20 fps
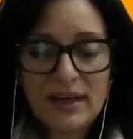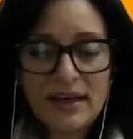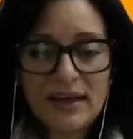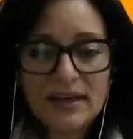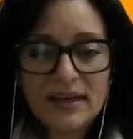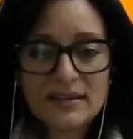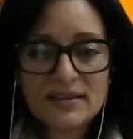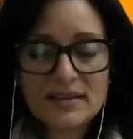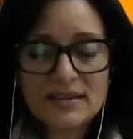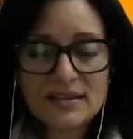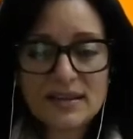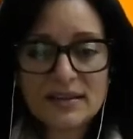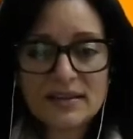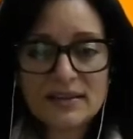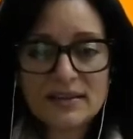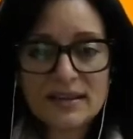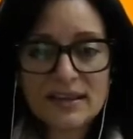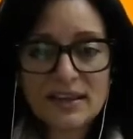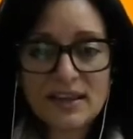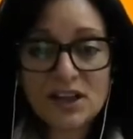It's
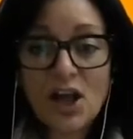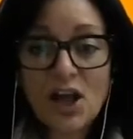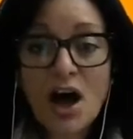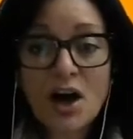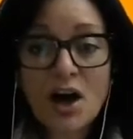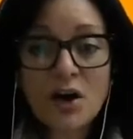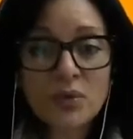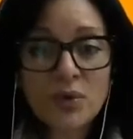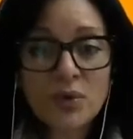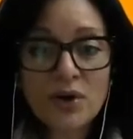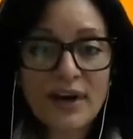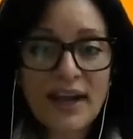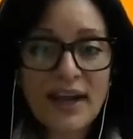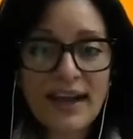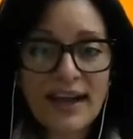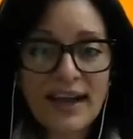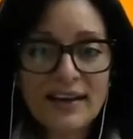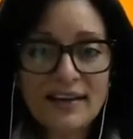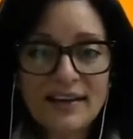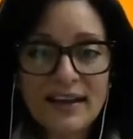a long road
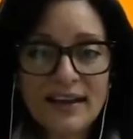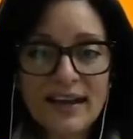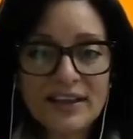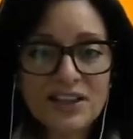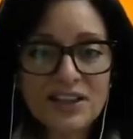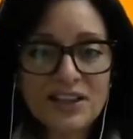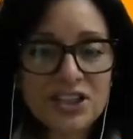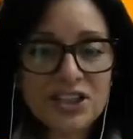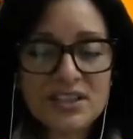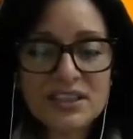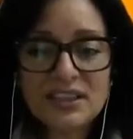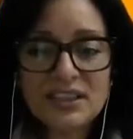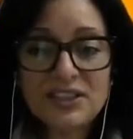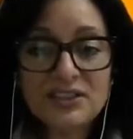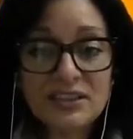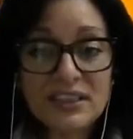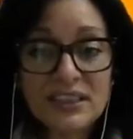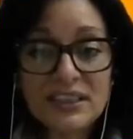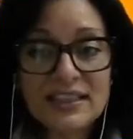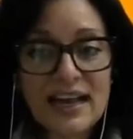ahead and
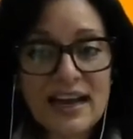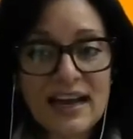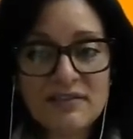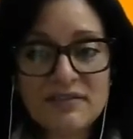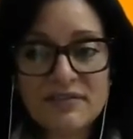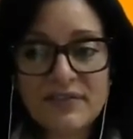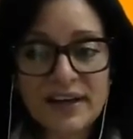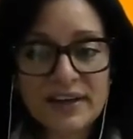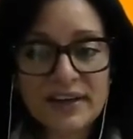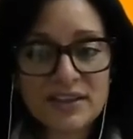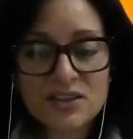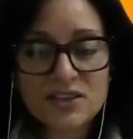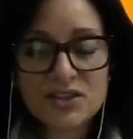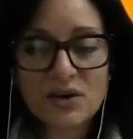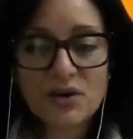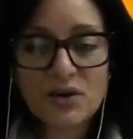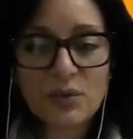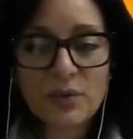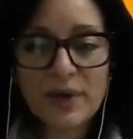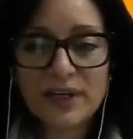you need to have fun.
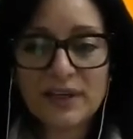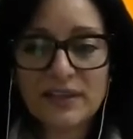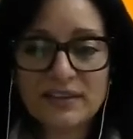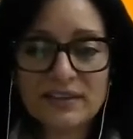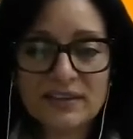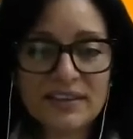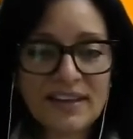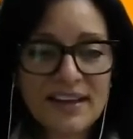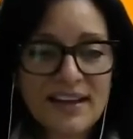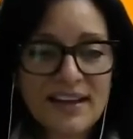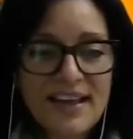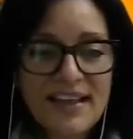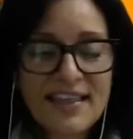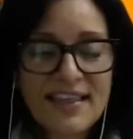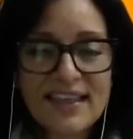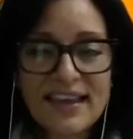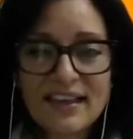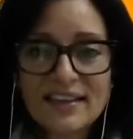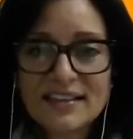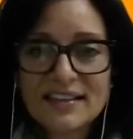So when
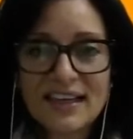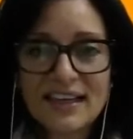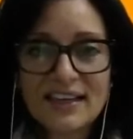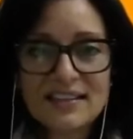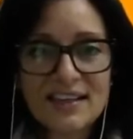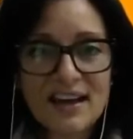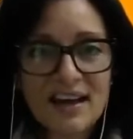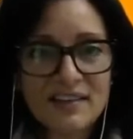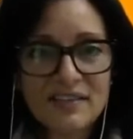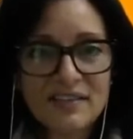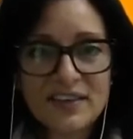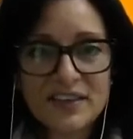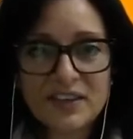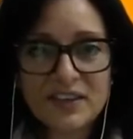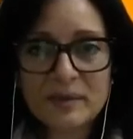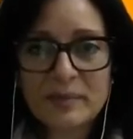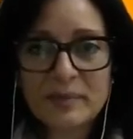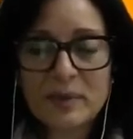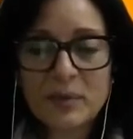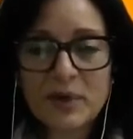things get tough and you're
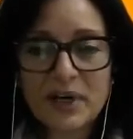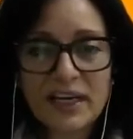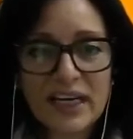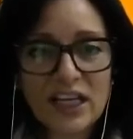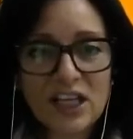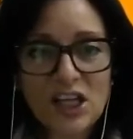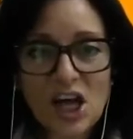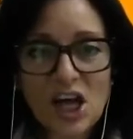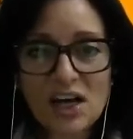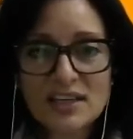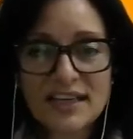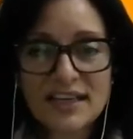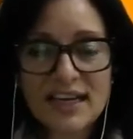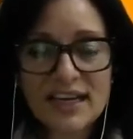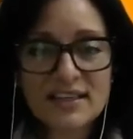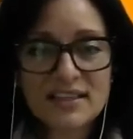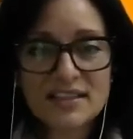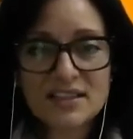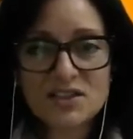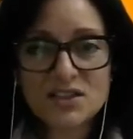gonna be working long
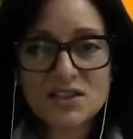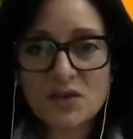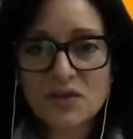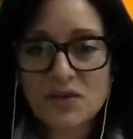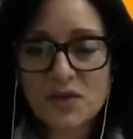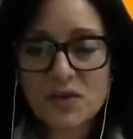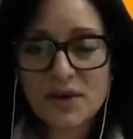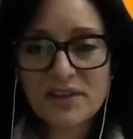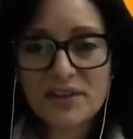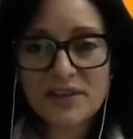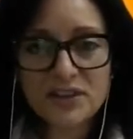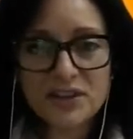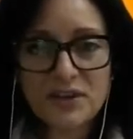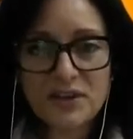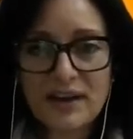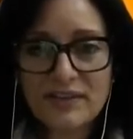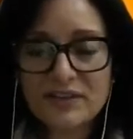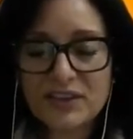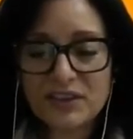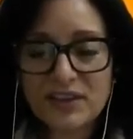days and so forth, and you
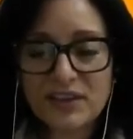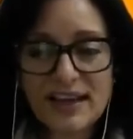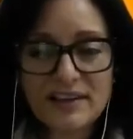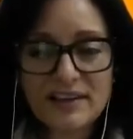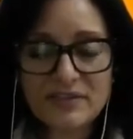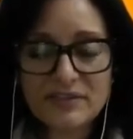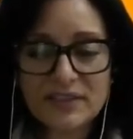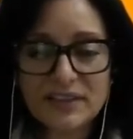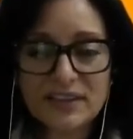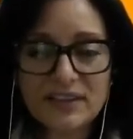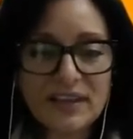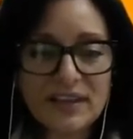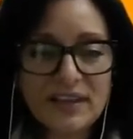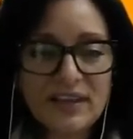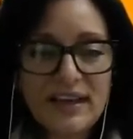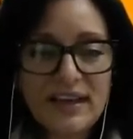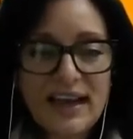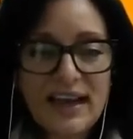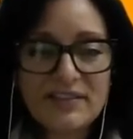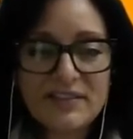have your life and
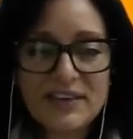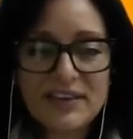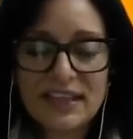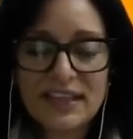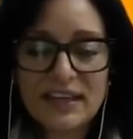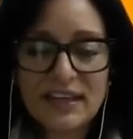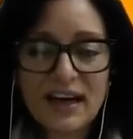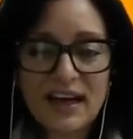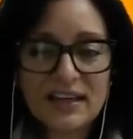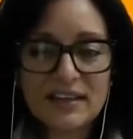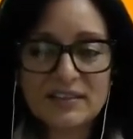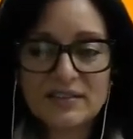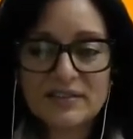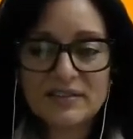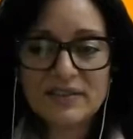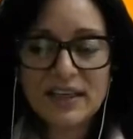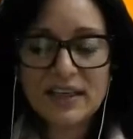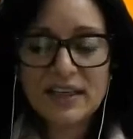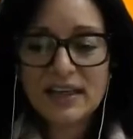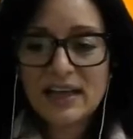everything kind of
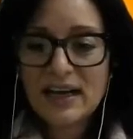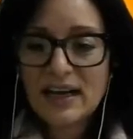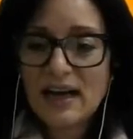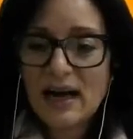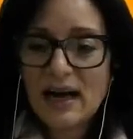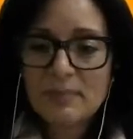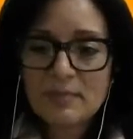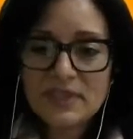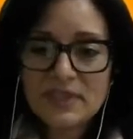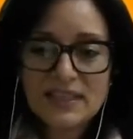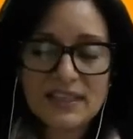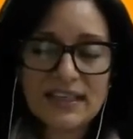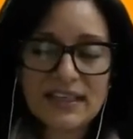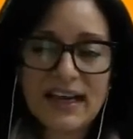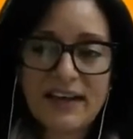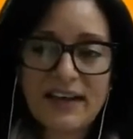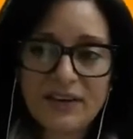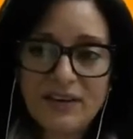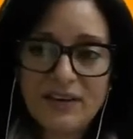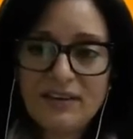comes
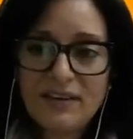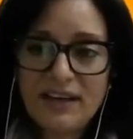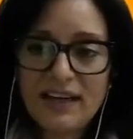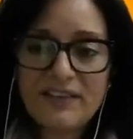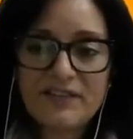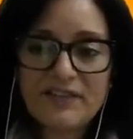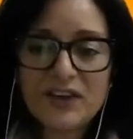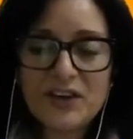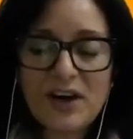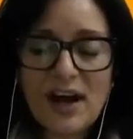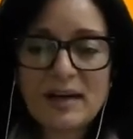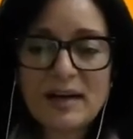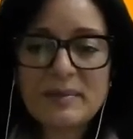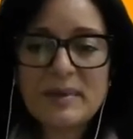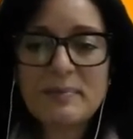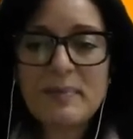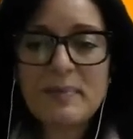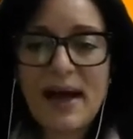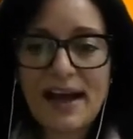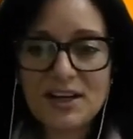together, if you're not gonna
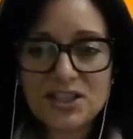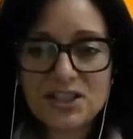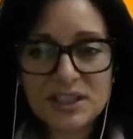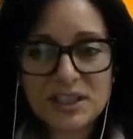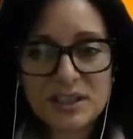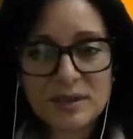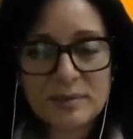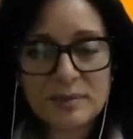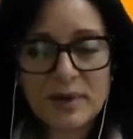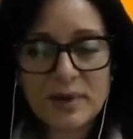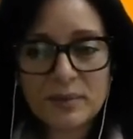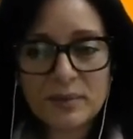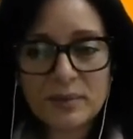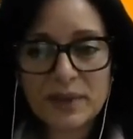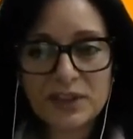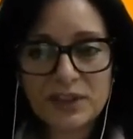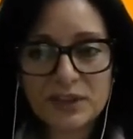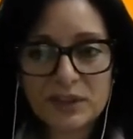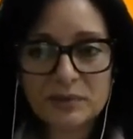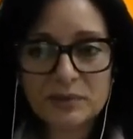be passionate about
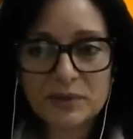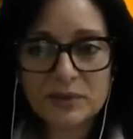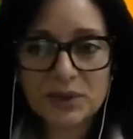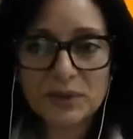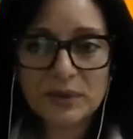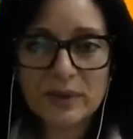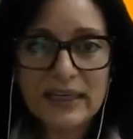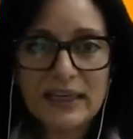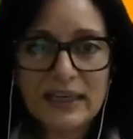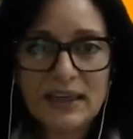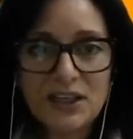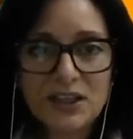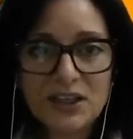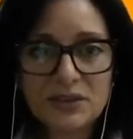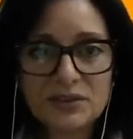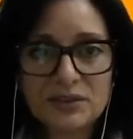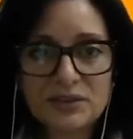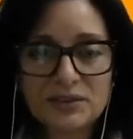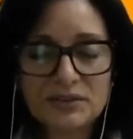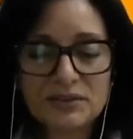what you're doing,
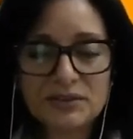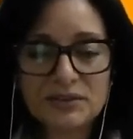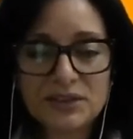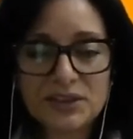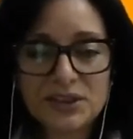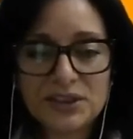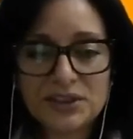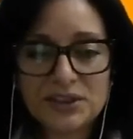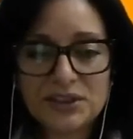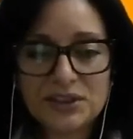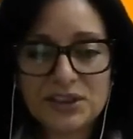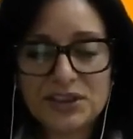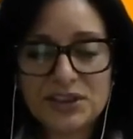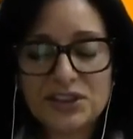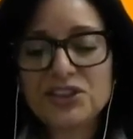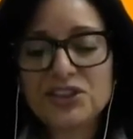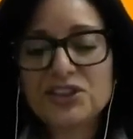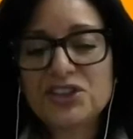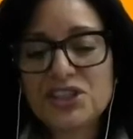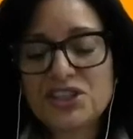
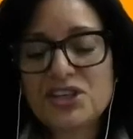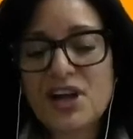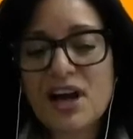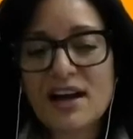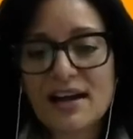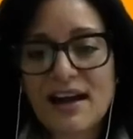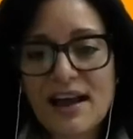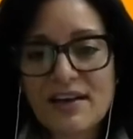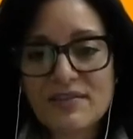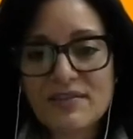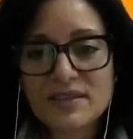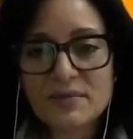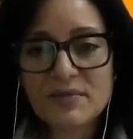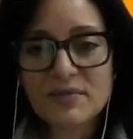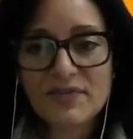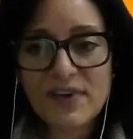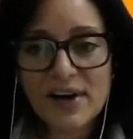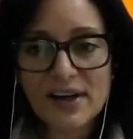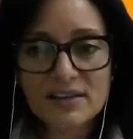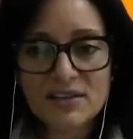you're just not gonna have some
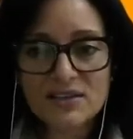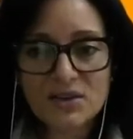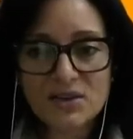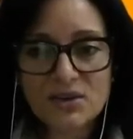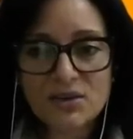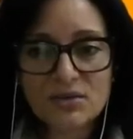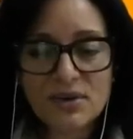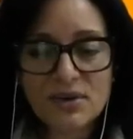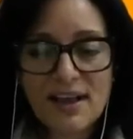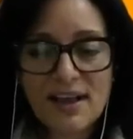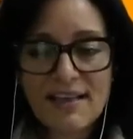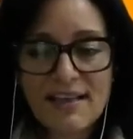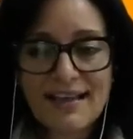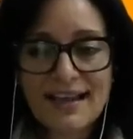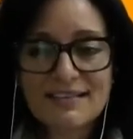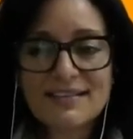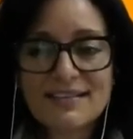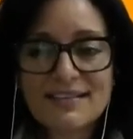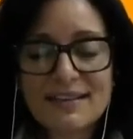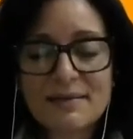fun. So
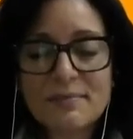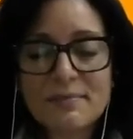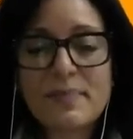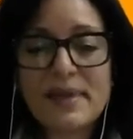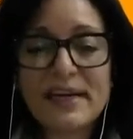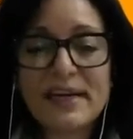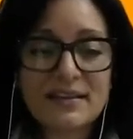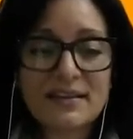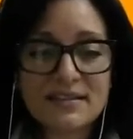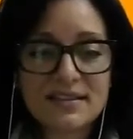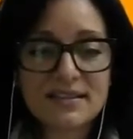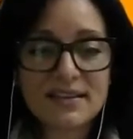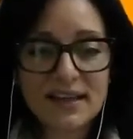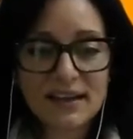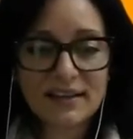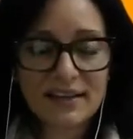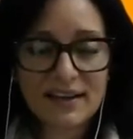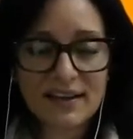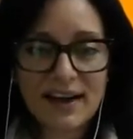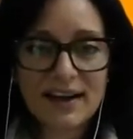that's the biggest
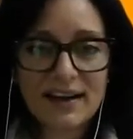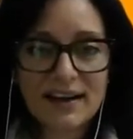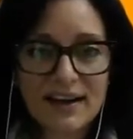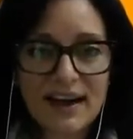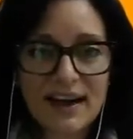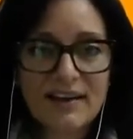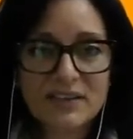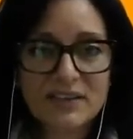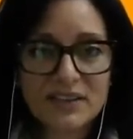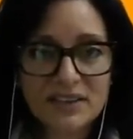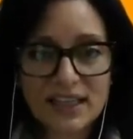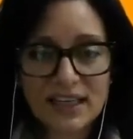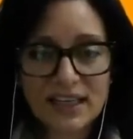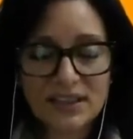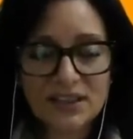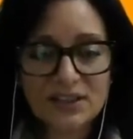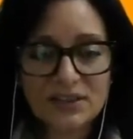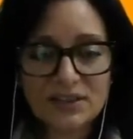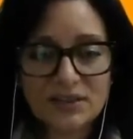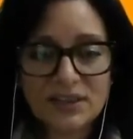thing that I can ever say
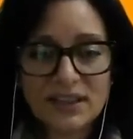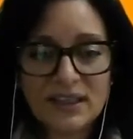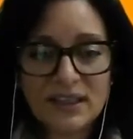to you.